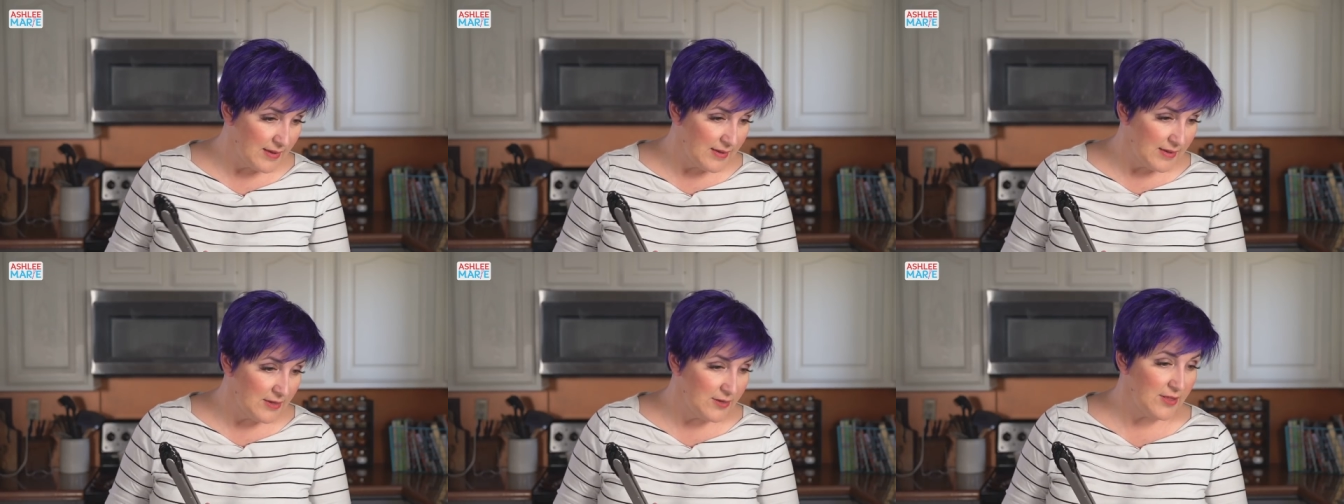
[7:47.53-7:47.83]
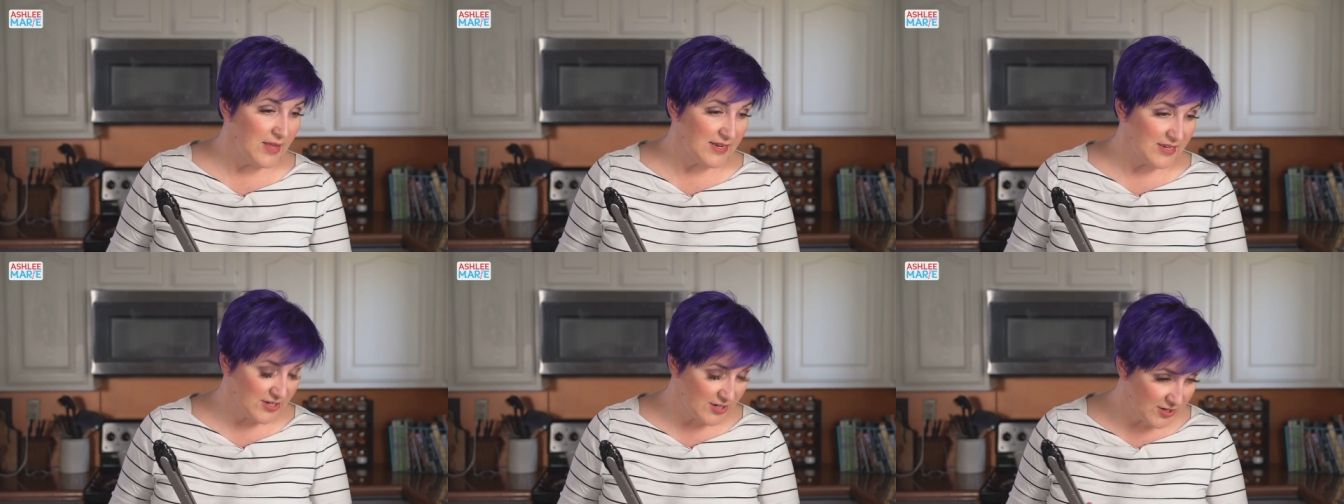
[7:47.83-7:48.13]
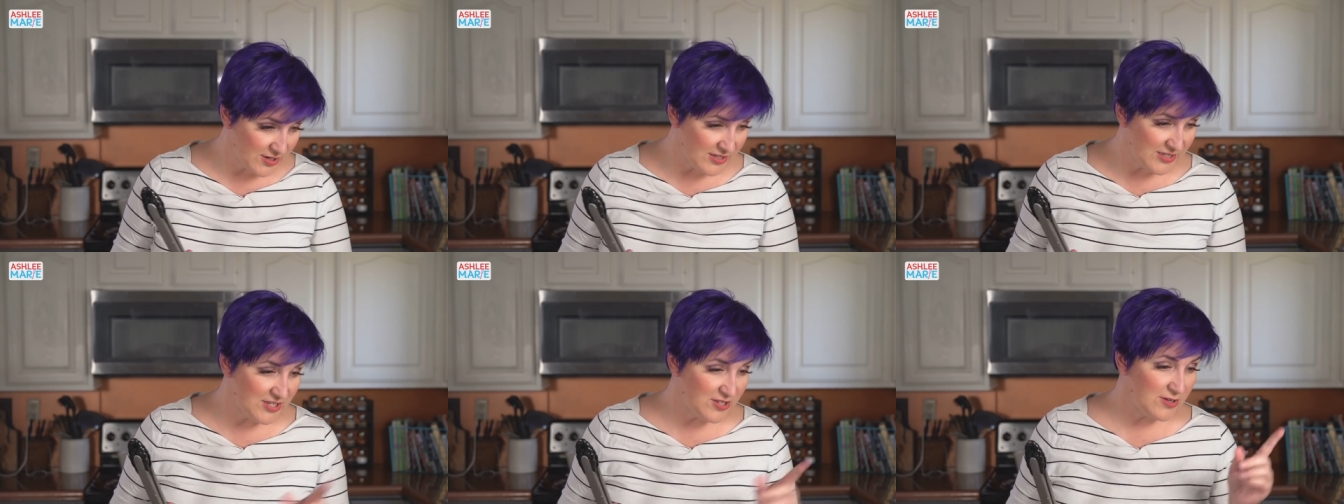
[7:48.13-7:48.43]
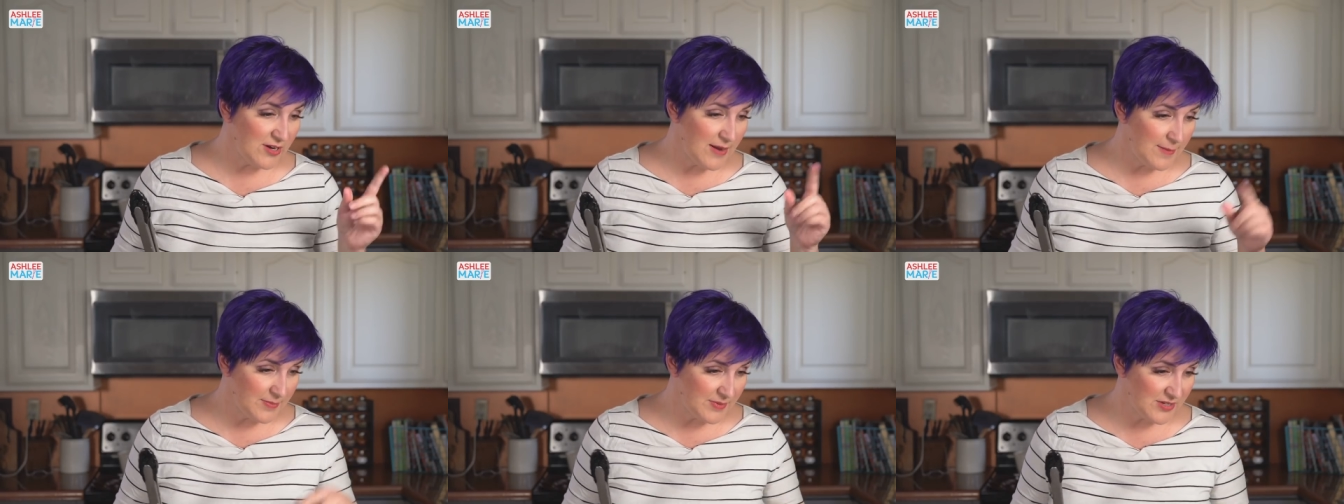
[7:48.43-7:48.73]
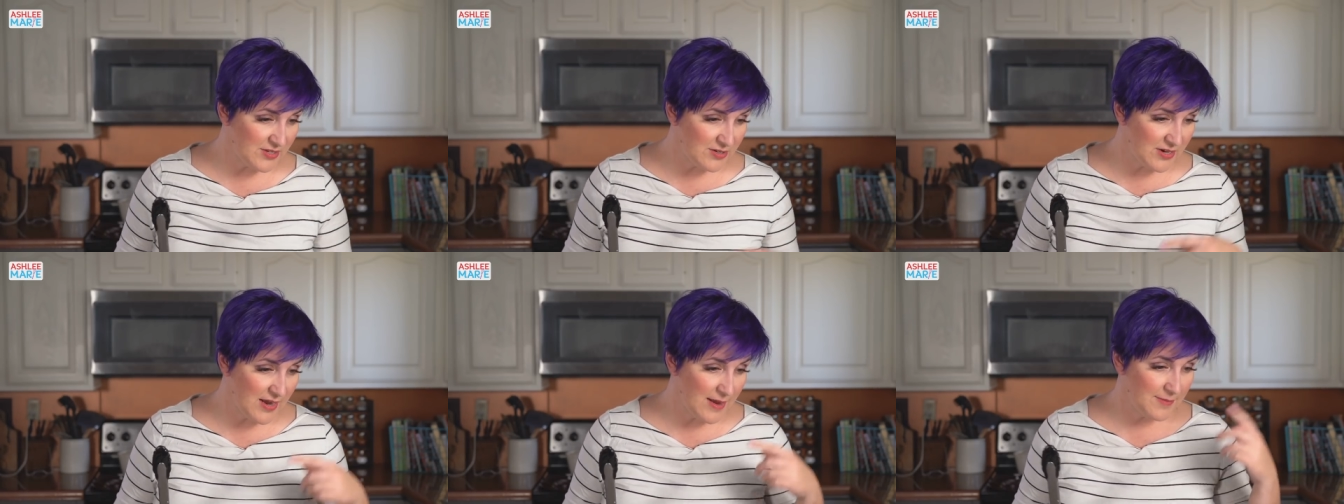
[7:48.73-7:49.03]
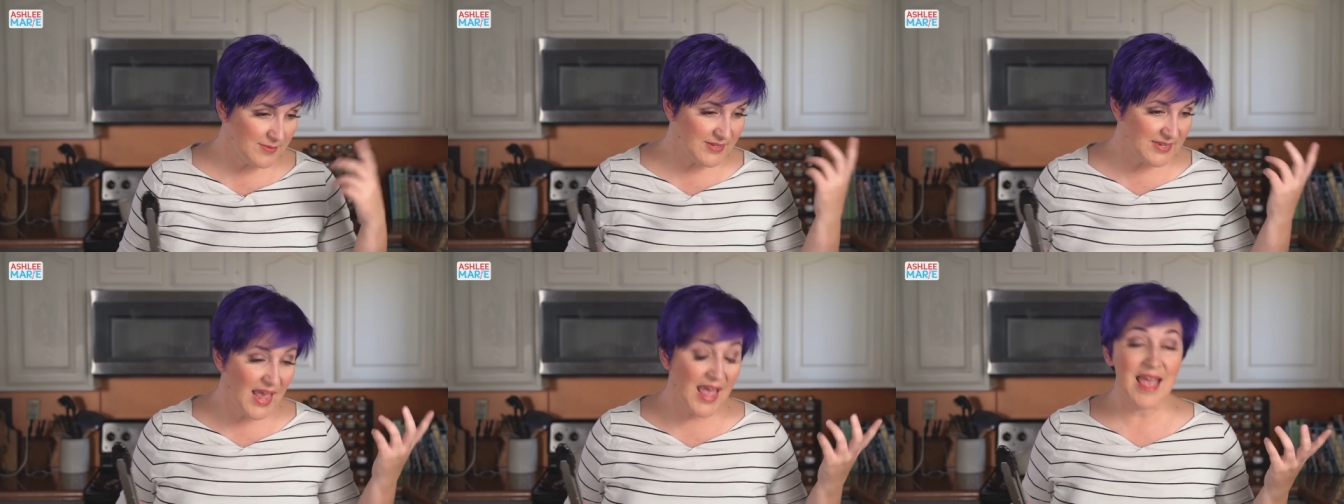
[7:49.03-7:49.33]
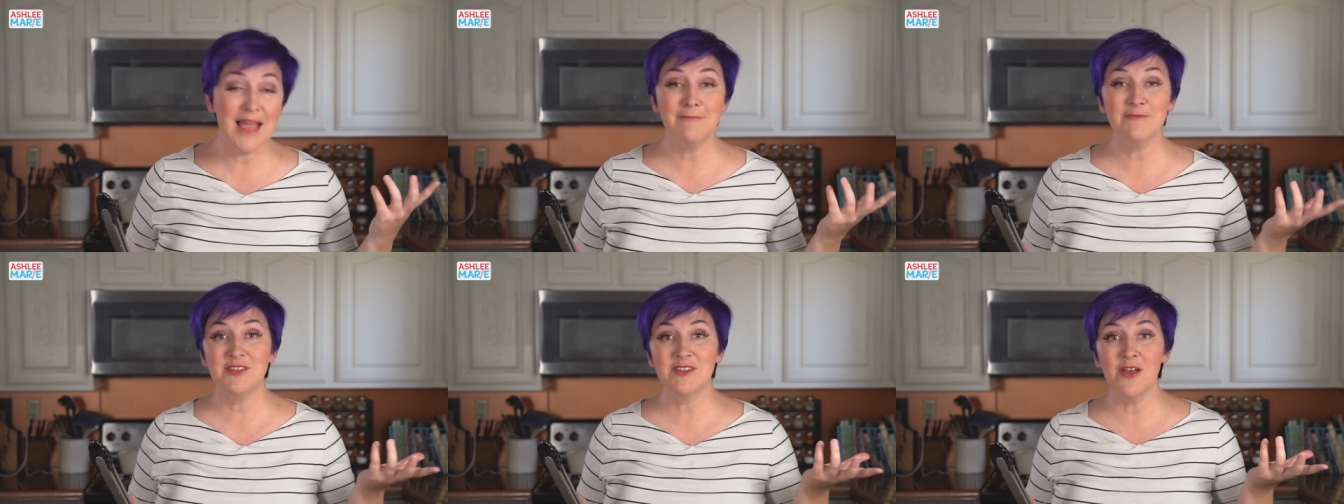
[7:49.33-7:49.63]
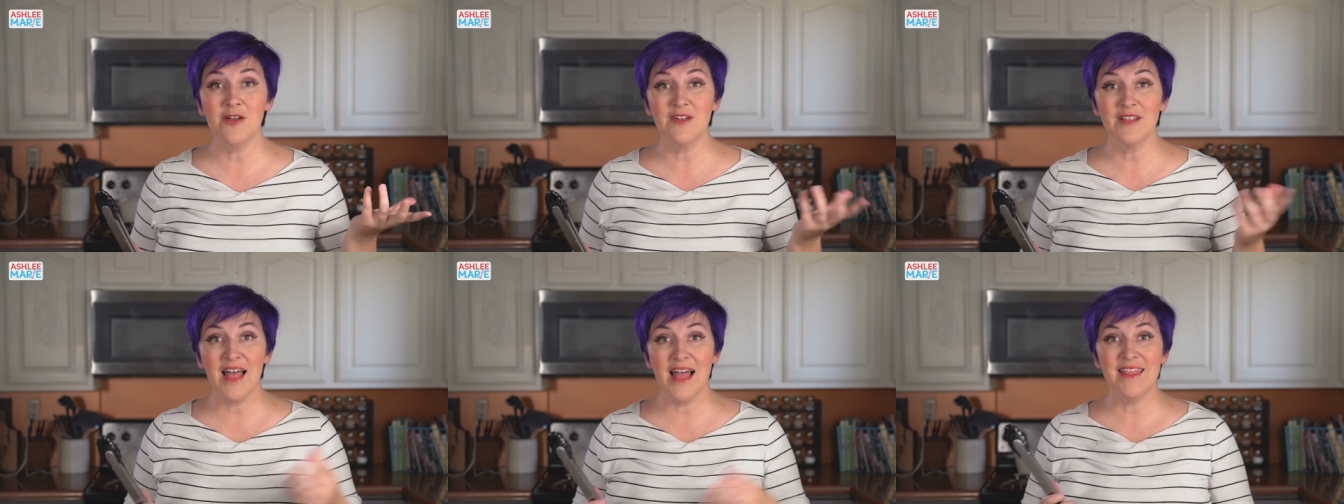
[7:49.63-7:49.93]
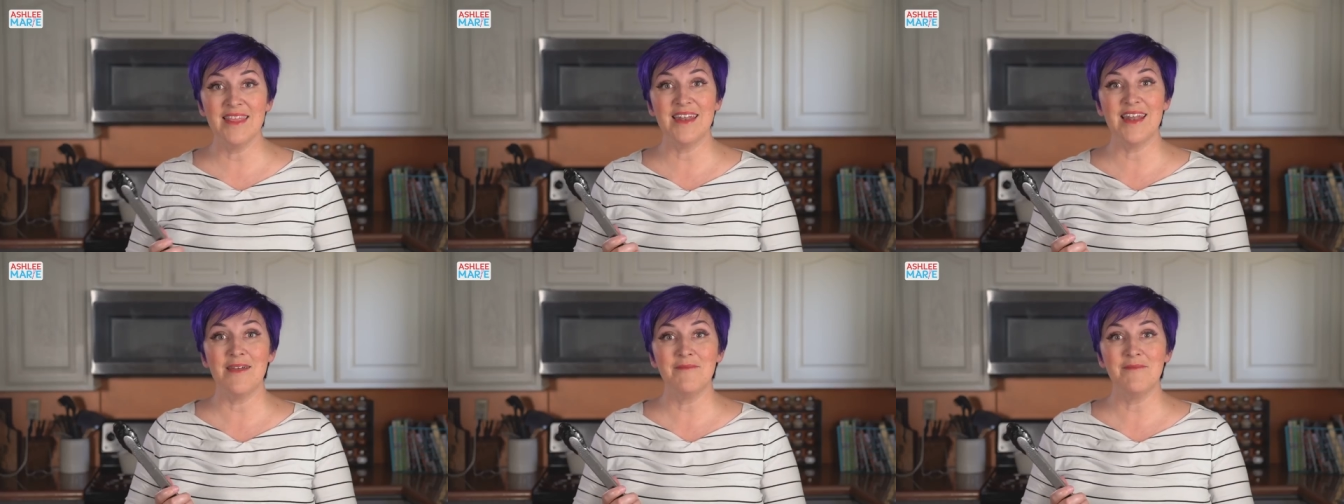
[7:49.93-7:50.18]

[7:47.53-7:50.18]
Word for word: You like to cook in strips. Yay, I'm so glad that